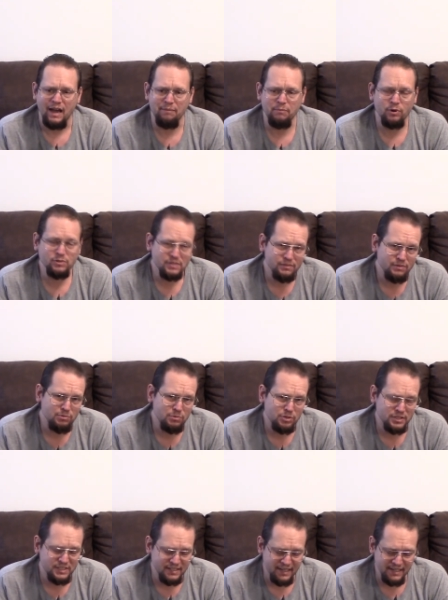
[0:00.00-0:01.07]
Most of the
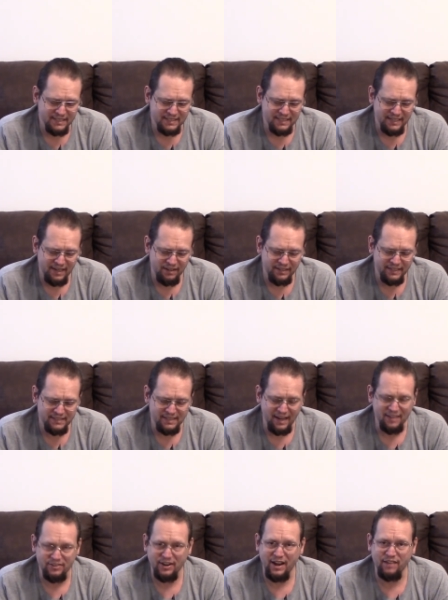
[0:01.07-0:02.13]
boards that I see nowadays
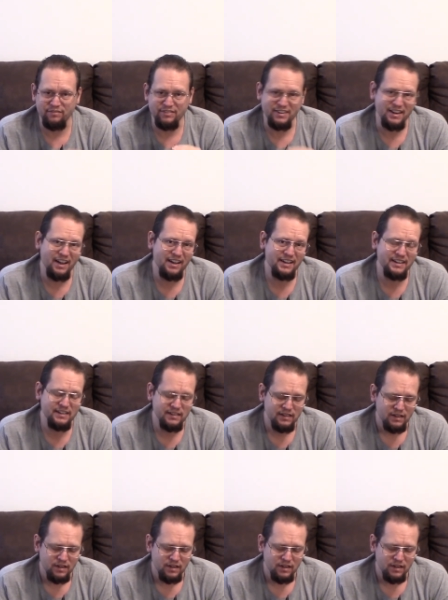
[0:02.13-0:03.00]
either have none,